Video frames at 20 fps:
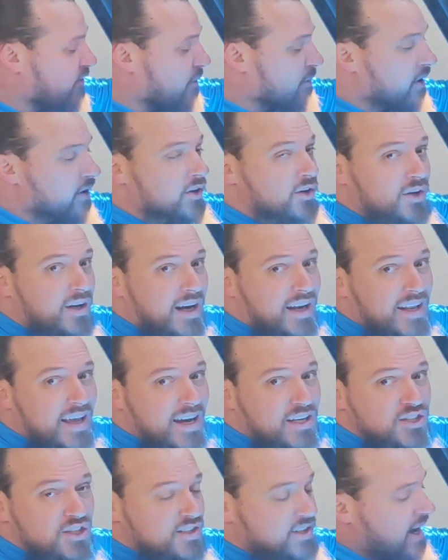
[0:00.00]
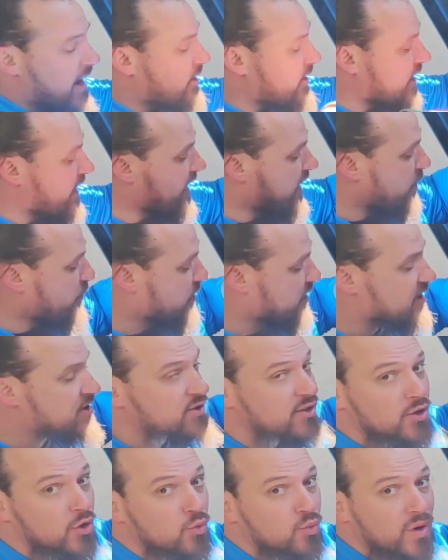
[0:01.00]
from a little connection down here with
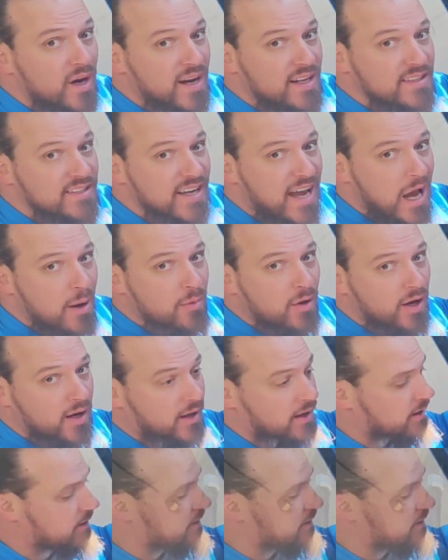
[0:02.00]
this little red tab on it.